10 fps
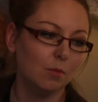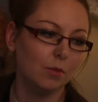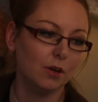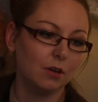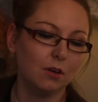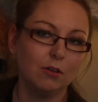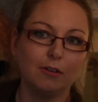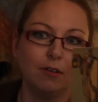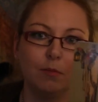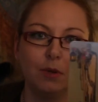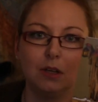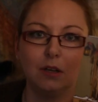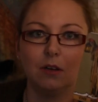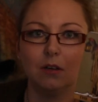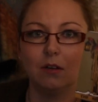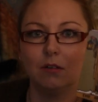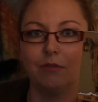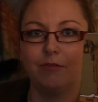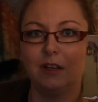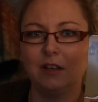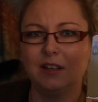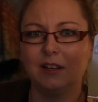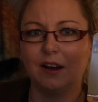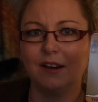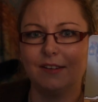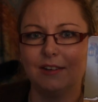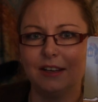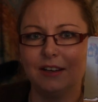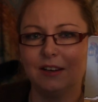But it can also be feeling isolated,